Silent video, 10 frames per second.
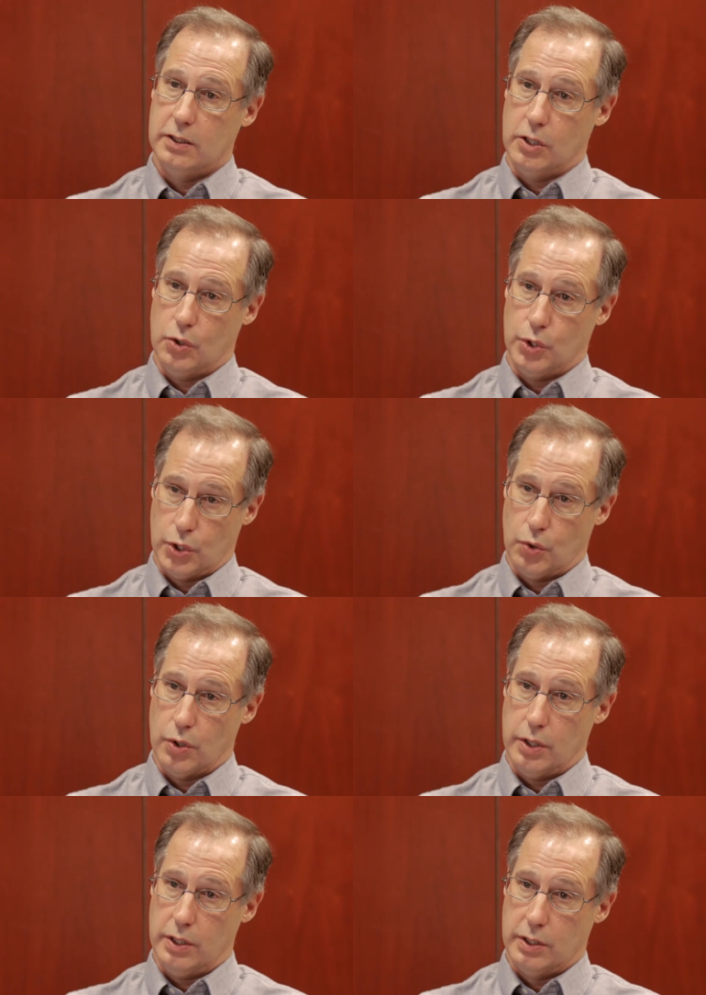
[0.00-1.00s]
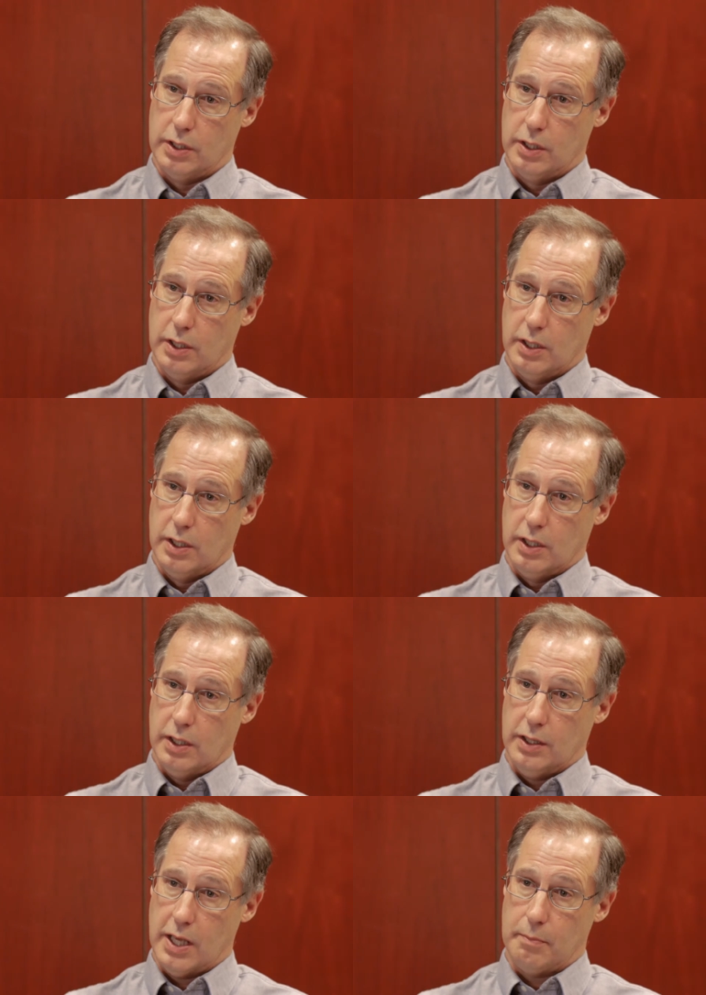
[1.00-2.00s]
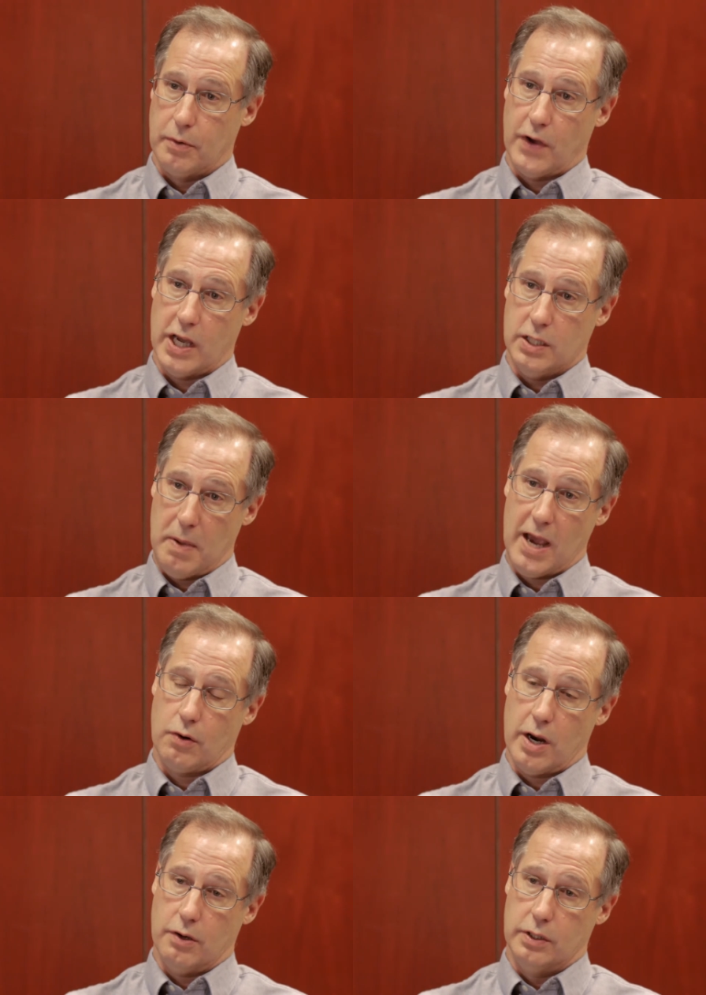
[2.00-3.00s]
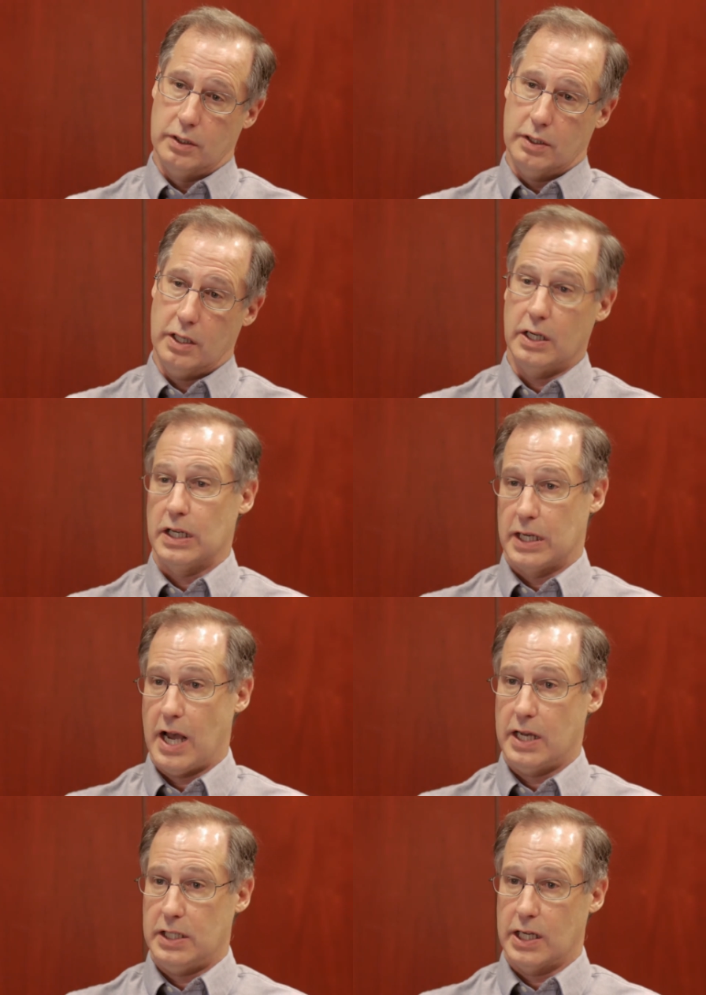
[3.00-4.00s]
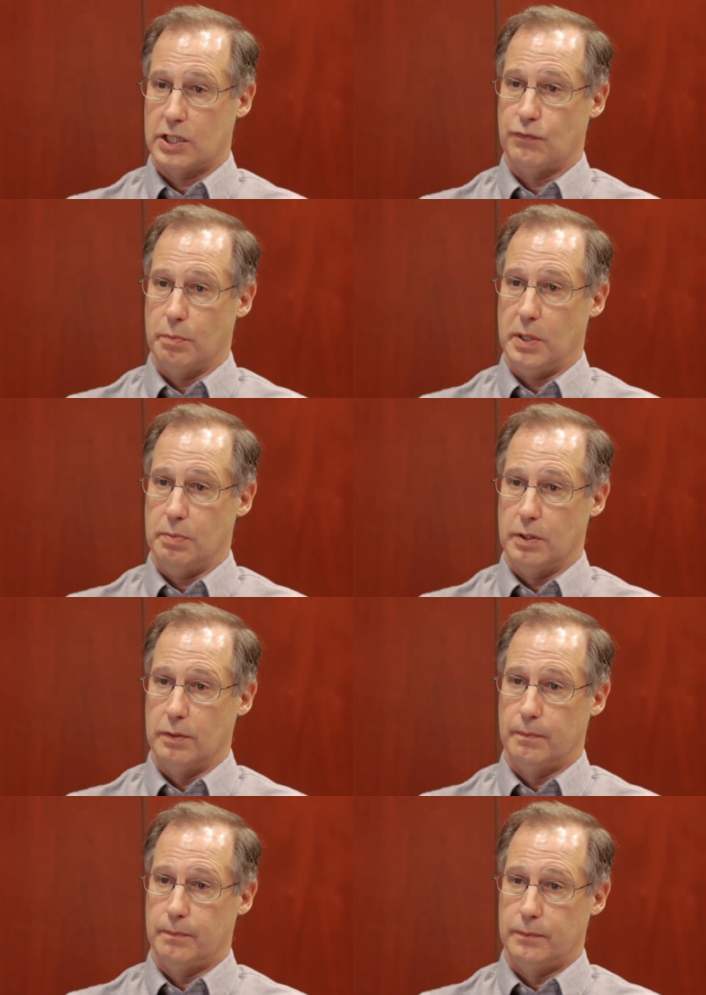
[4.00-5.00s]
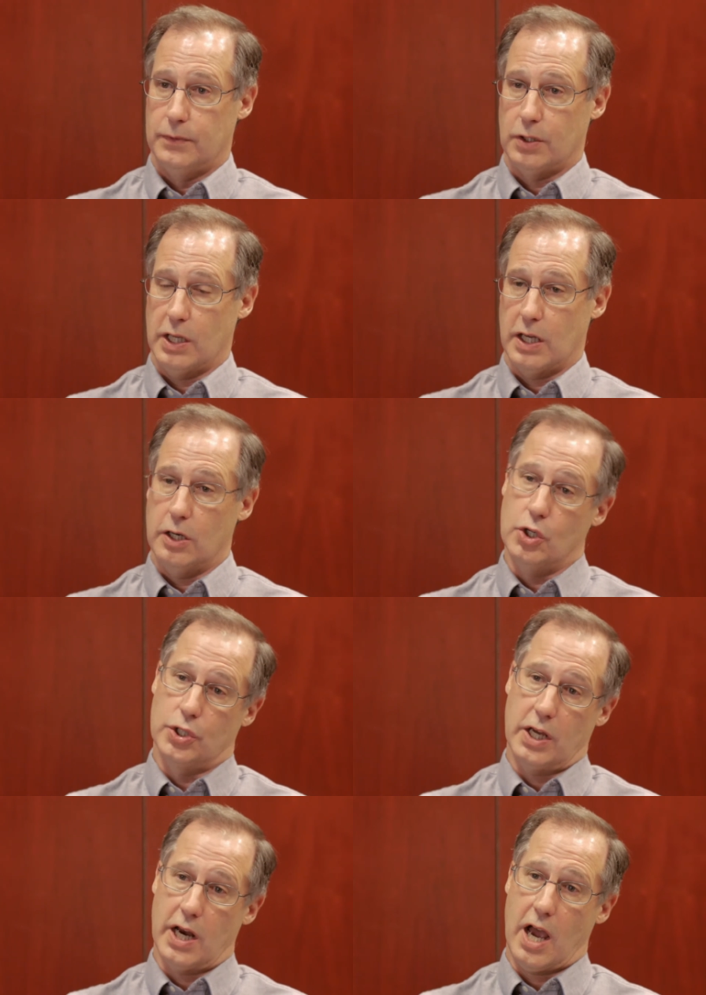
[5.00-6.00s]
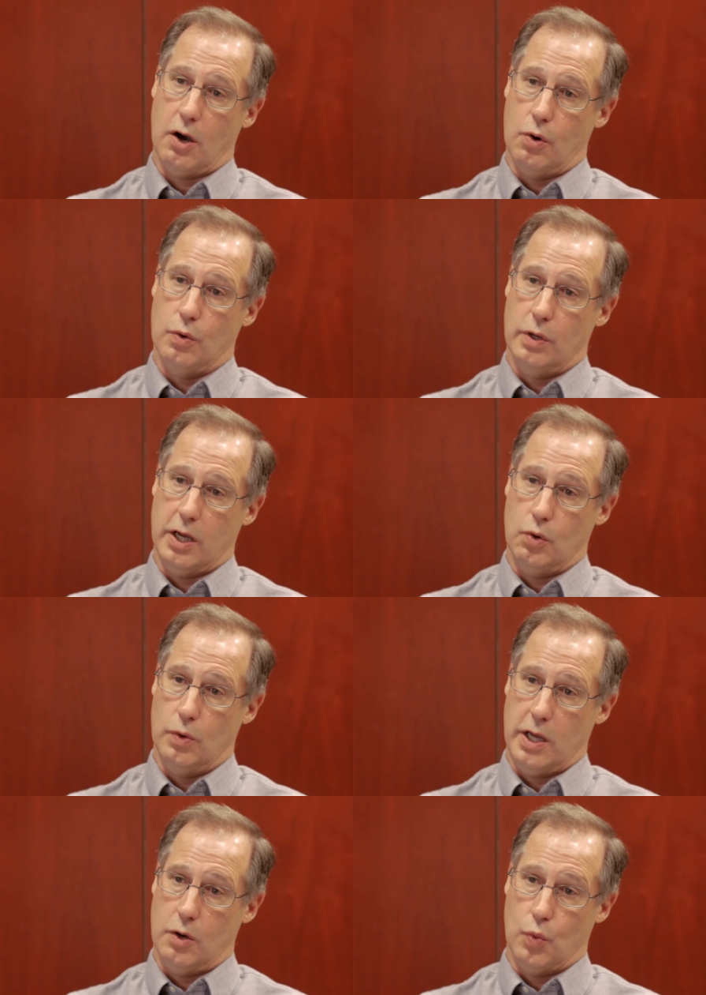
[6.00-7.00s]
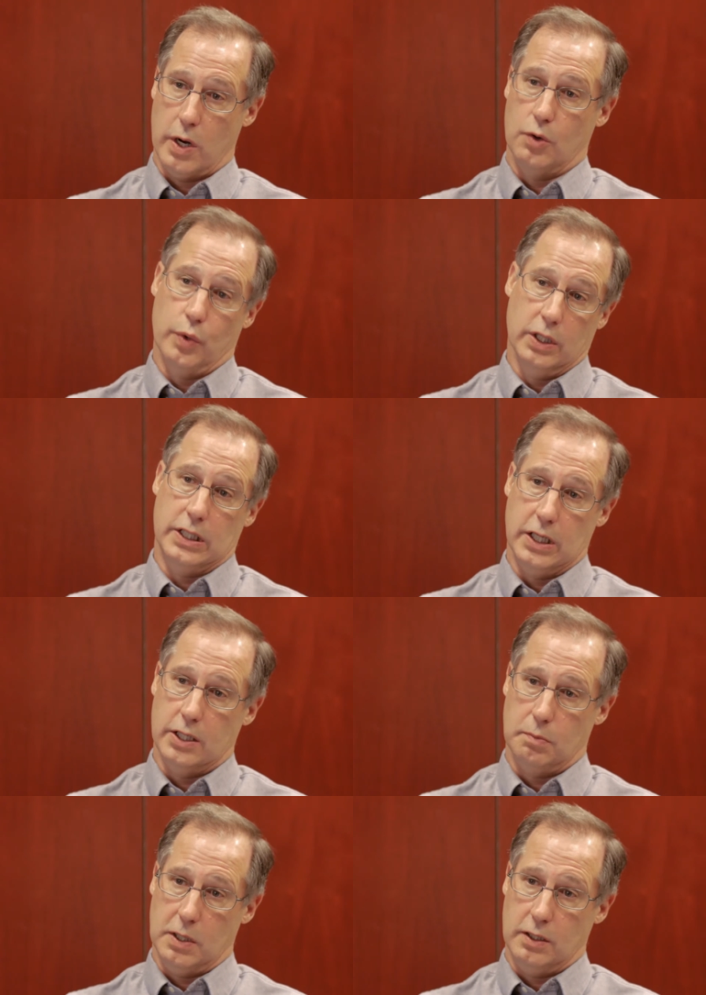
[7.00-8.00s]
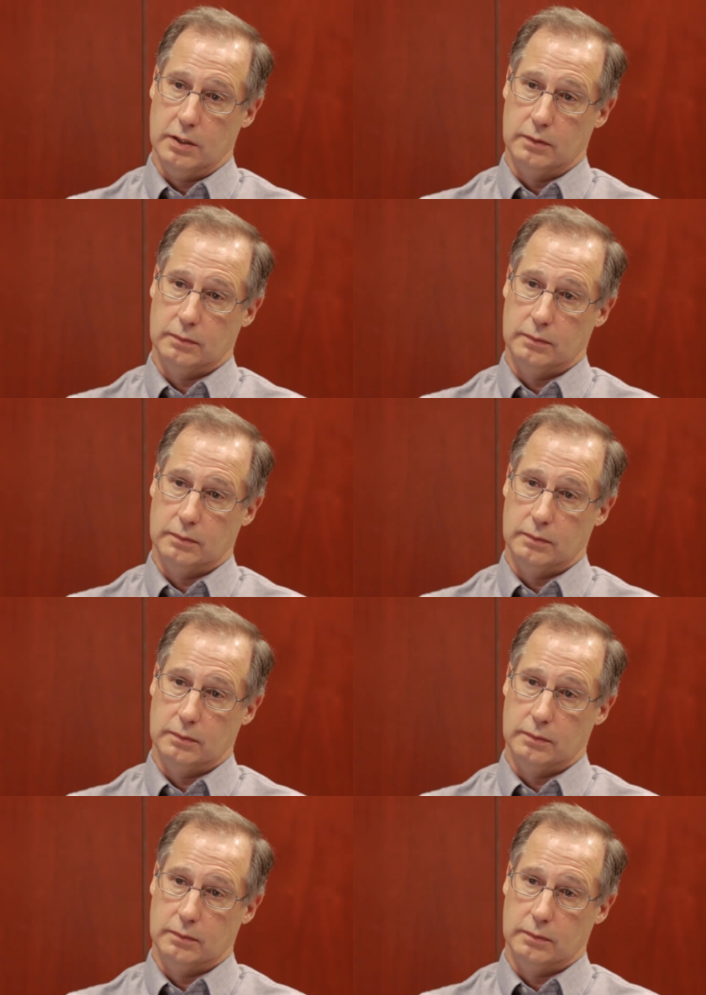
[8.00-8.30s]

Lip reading: to those stories that provides background and, again, context for people so they can understand how and what it really does mean.